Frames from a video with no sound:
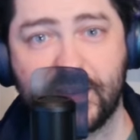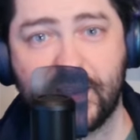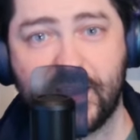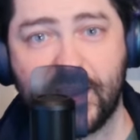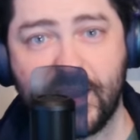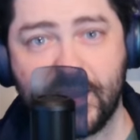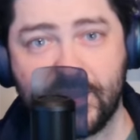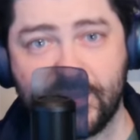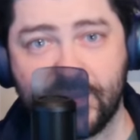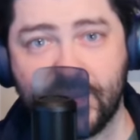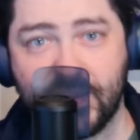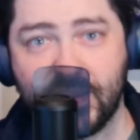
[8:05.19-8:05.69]

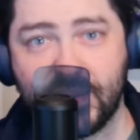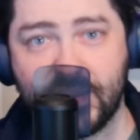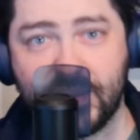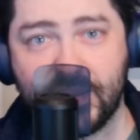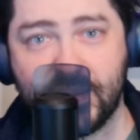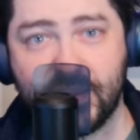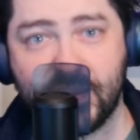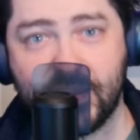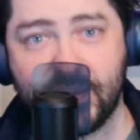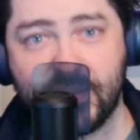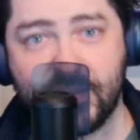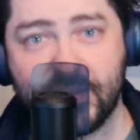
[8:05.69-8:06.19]
I think
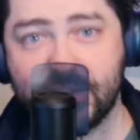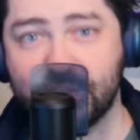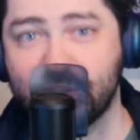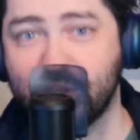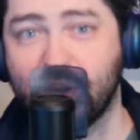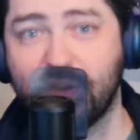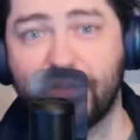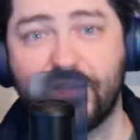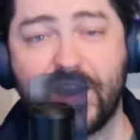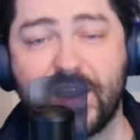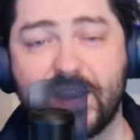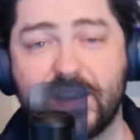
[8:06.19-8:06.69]
this could
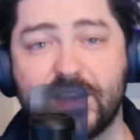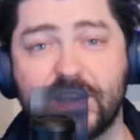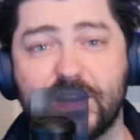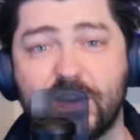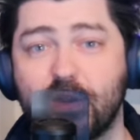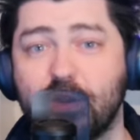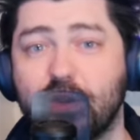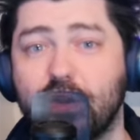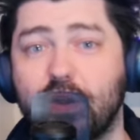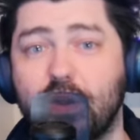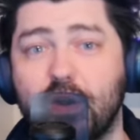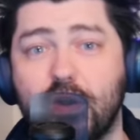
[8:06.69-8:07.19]
have ended
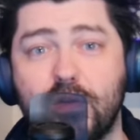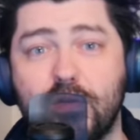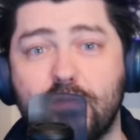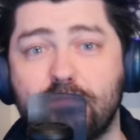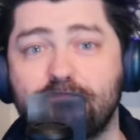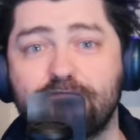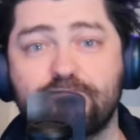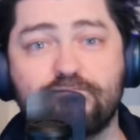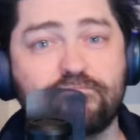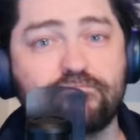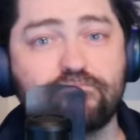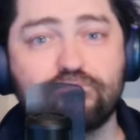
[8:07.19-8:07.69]

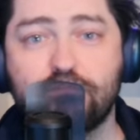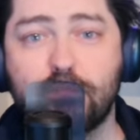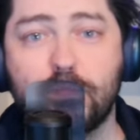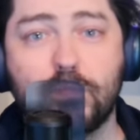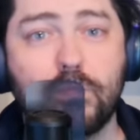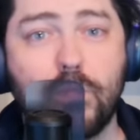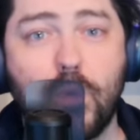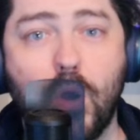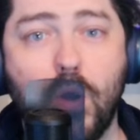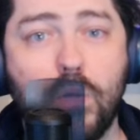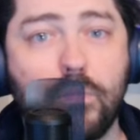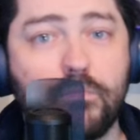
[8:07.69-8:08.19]

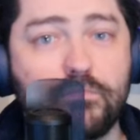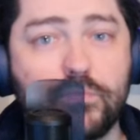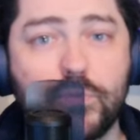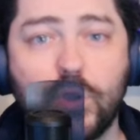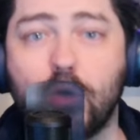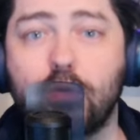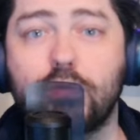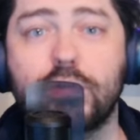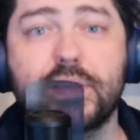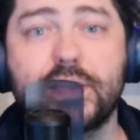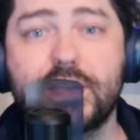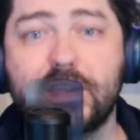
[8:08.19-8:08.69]

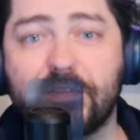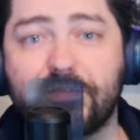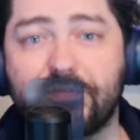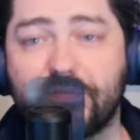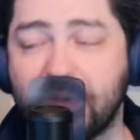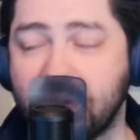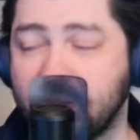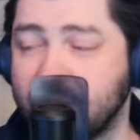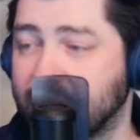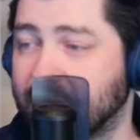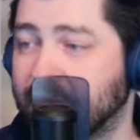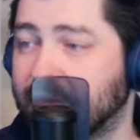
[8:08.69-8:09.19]
totally different.